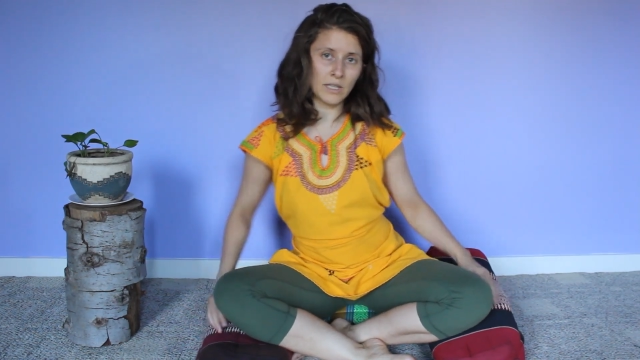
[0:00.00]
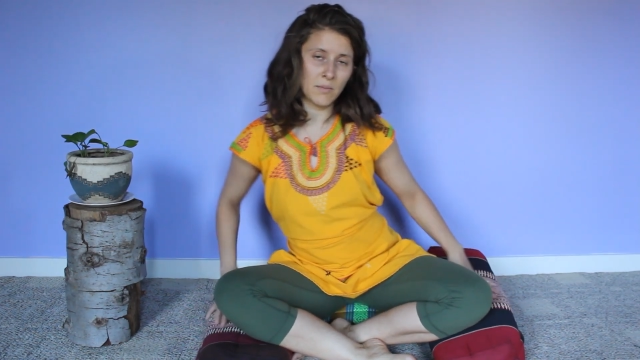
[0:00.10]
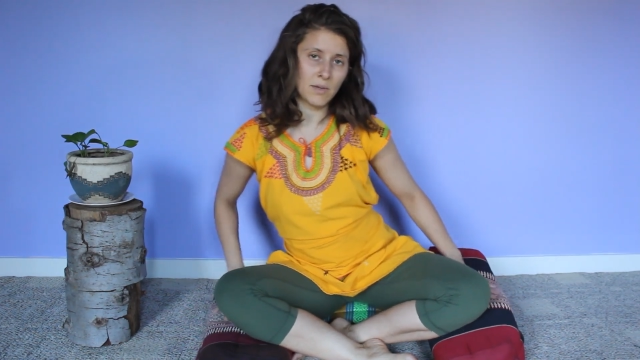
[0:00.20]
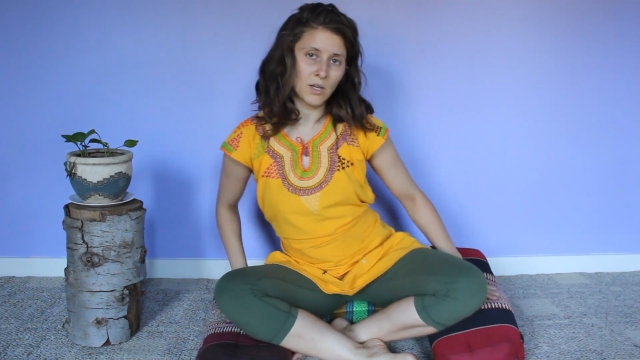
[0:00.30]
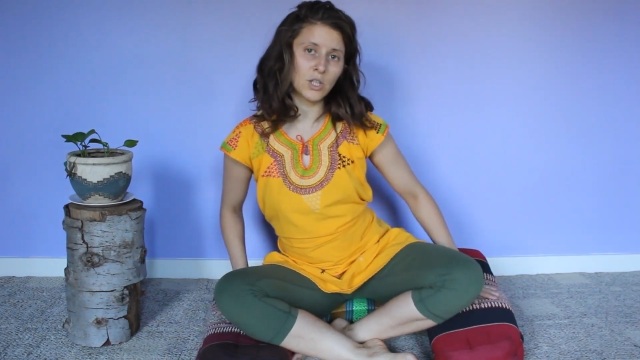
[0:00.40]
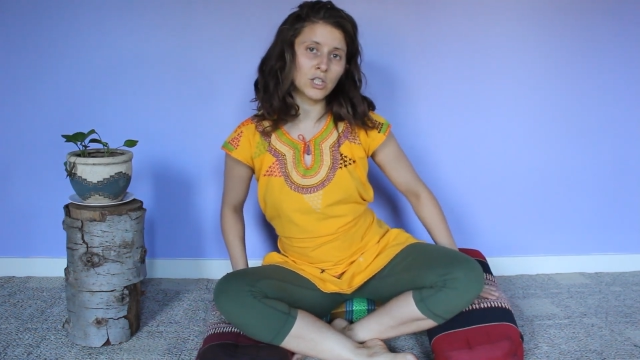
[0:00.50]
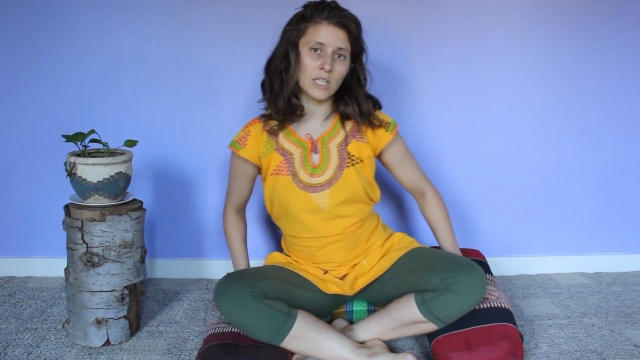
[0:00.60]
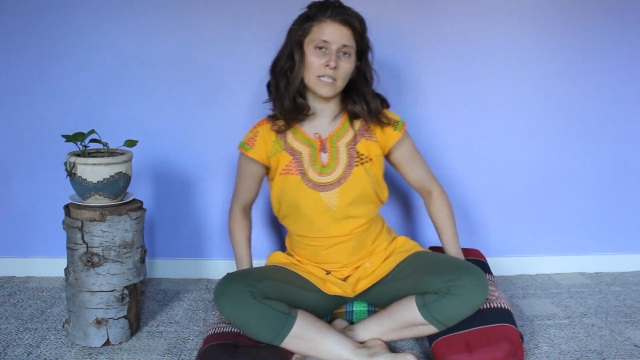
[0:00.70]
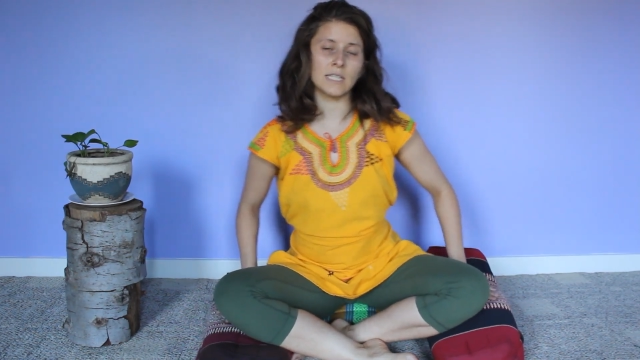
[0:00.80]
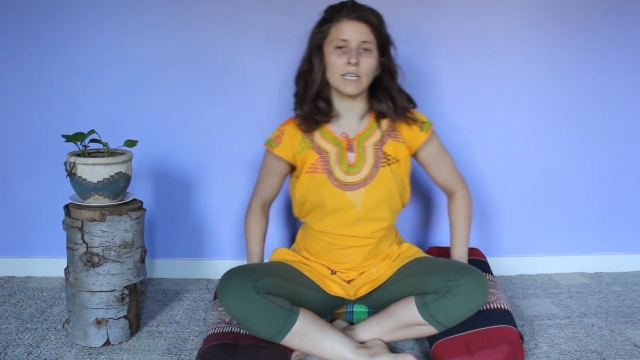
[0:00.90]
It can be
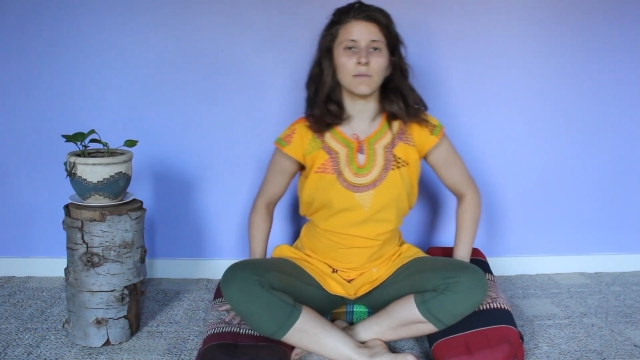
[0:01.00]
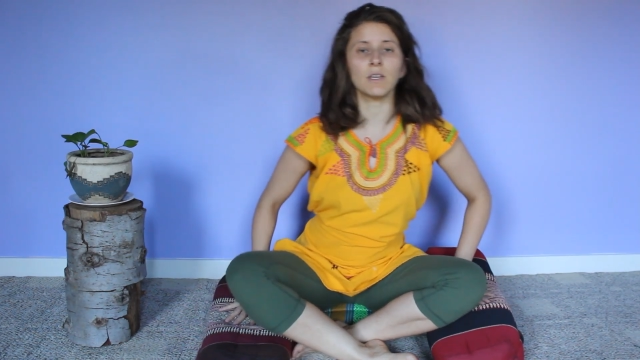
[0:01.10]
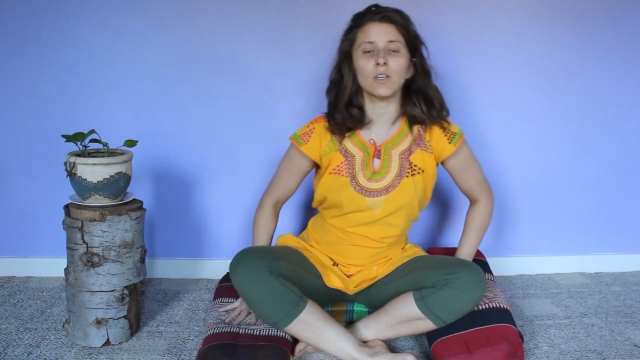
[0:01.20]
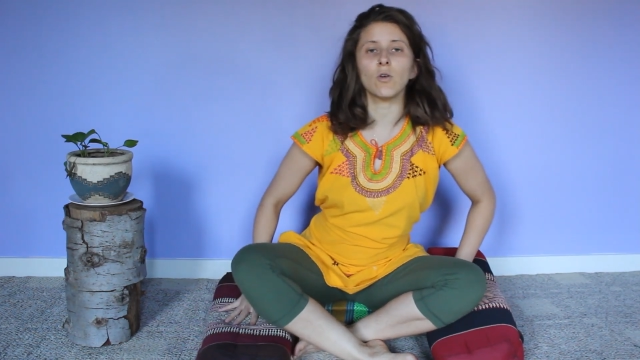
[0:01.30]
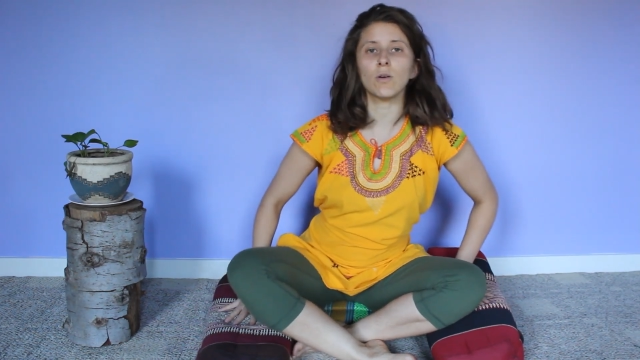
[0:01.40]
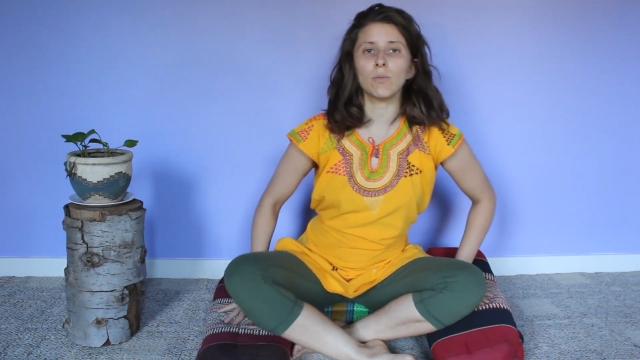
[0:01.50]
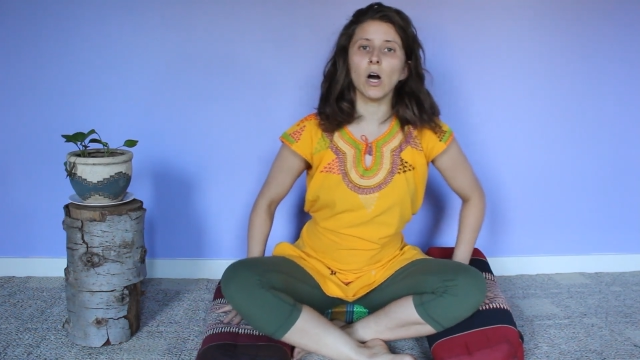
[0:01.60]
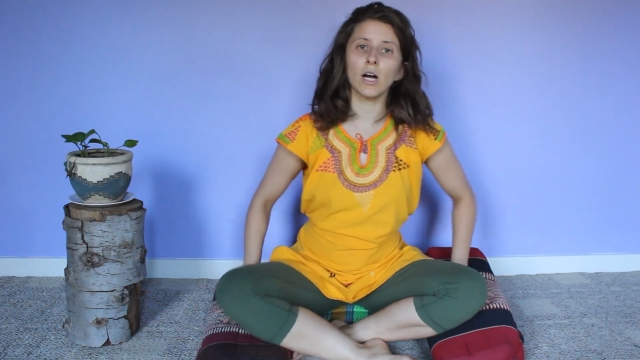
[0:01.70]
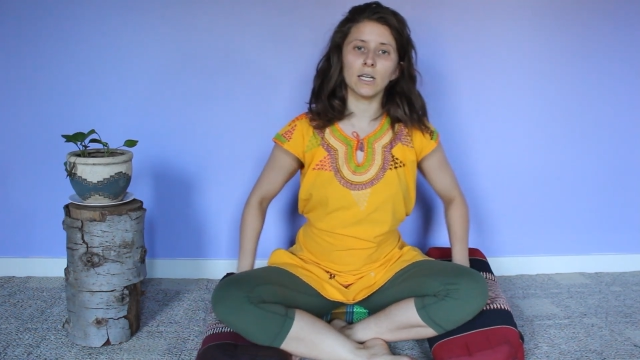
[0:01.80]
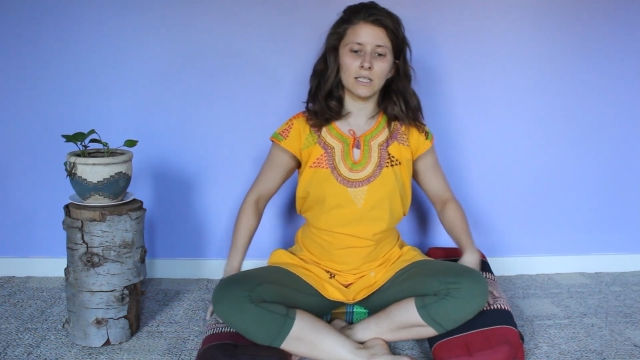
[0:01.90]
cushions, it can be yoga
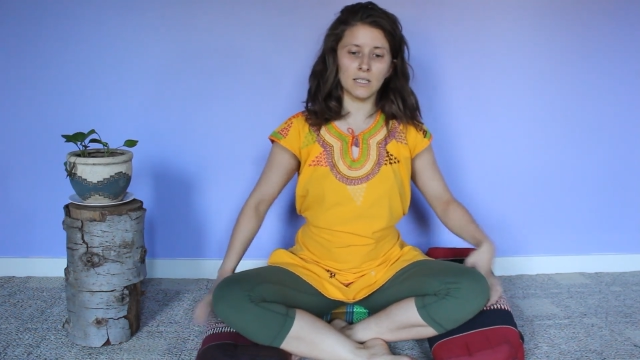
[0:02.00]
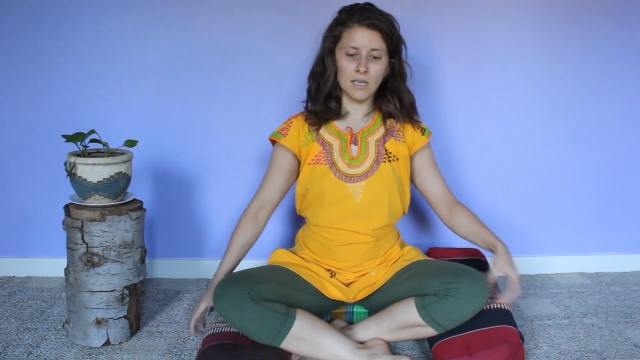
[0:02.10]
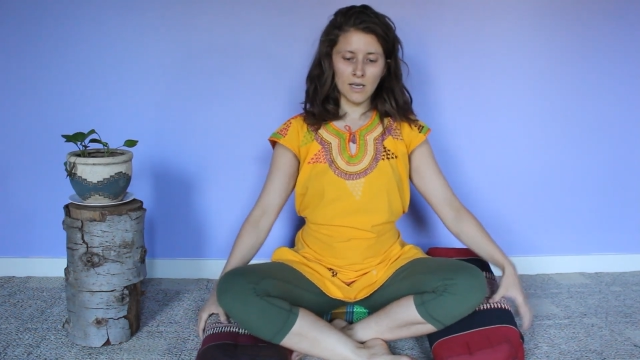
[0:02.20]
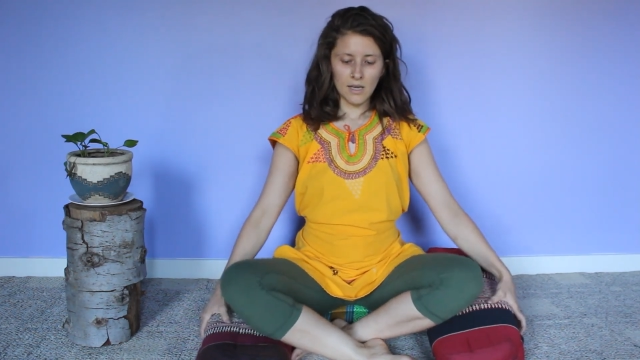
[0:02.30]
blocks,